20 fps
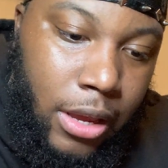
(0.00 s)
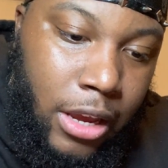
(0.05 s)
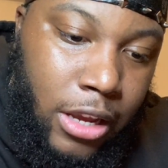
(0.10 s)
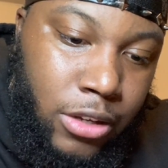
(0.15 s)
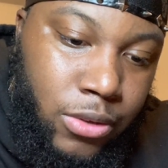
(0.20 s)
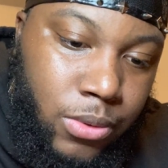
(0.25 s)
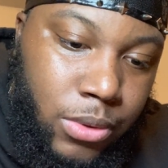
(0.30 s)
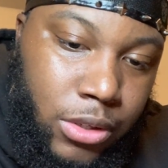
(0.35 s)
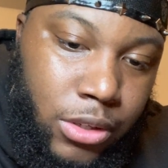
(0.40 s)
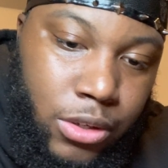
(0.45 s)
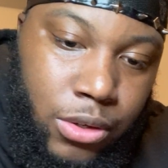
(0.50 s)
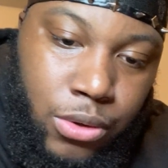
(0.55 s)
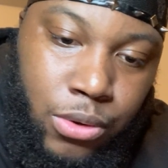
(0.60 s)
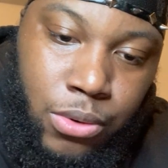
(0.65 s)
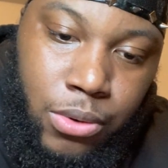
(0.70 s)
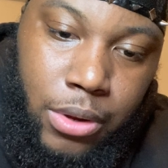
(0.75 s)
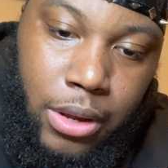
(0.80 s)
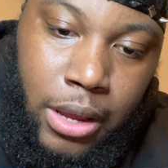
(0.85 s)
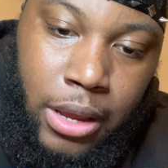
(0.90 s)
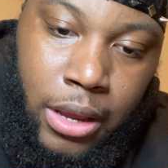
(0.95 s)
Ezra
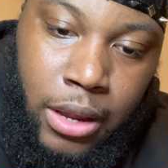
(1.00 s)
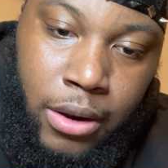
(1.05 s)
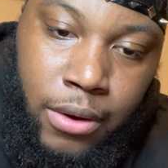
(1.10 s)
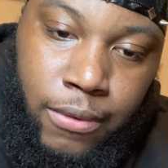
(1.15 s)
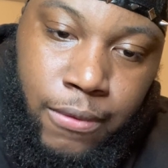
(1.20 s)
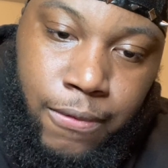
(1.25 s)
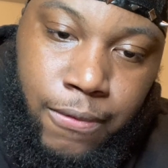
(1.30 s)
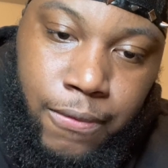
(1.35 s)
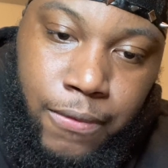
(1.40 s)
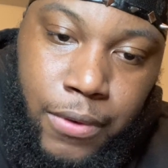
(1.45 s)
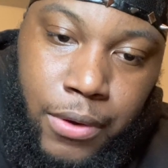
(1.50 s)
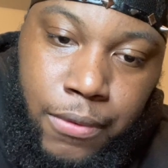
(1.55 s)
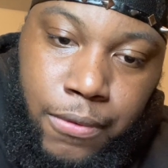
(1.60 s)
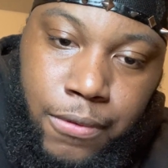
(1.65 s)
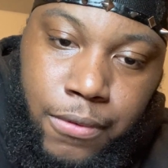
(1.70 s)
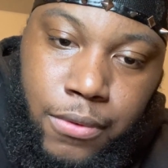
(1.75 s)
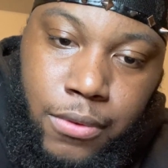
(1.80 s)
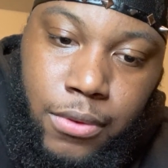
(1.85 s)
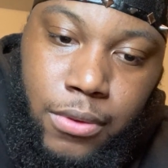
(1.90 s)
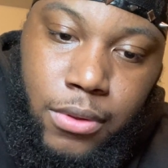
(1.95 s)
2 and
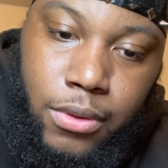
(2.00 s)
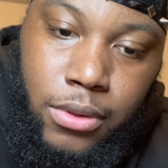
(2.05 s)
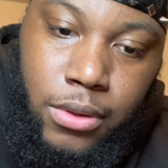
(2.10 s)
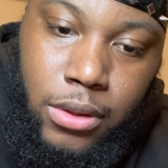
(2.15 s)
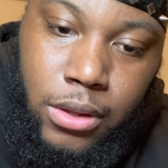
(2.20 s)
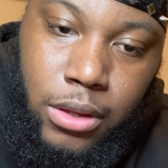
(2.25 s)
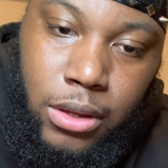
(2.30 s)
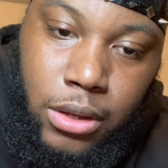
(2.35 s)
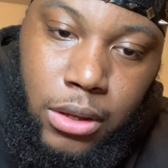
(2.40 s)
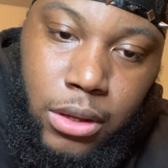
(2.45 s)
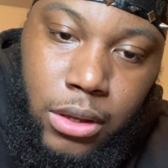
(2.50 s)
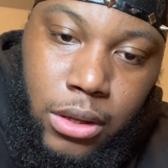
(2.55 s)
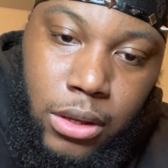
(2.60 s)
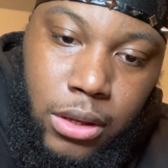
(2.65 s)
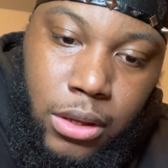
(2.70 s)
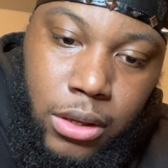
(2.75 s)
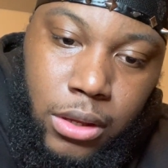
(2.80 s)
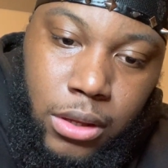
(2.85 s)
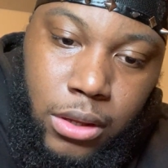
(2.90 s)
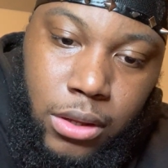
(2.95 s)

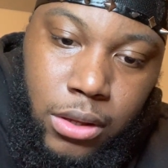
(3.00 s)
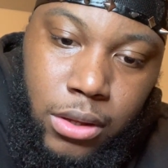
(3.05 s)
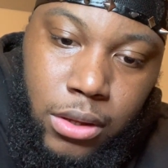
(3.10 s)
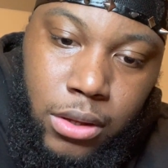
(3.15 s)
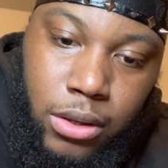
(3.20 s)
50,